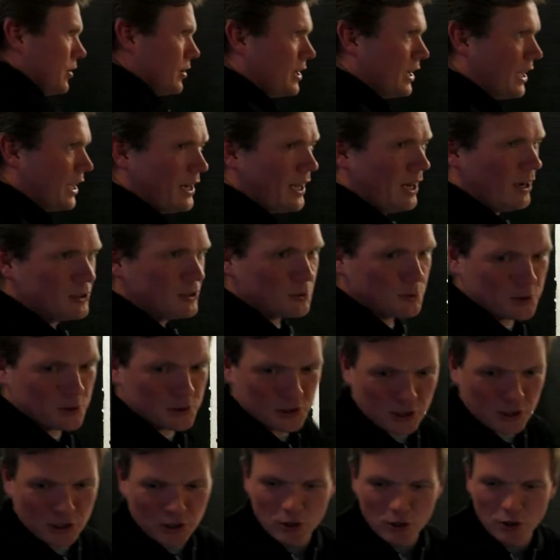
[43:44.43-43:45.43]
to look at now is we're
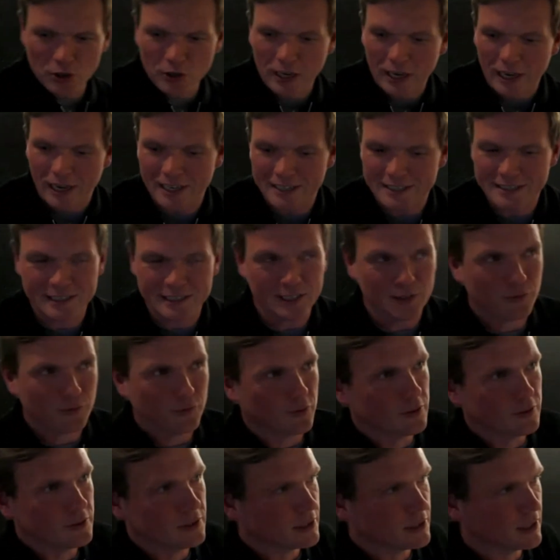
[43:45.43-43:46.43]
just going to look at a
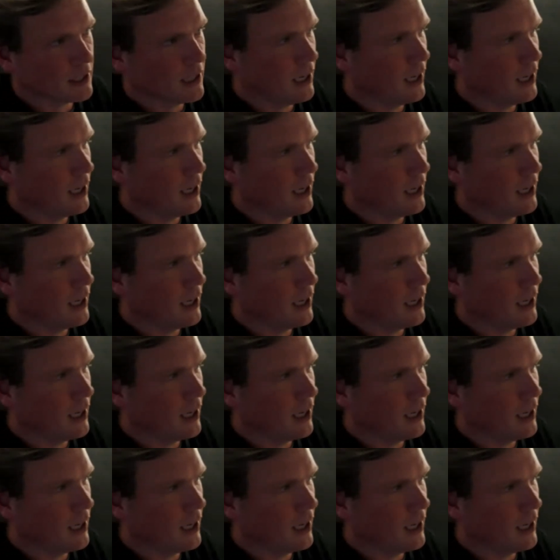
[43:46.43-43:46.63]
different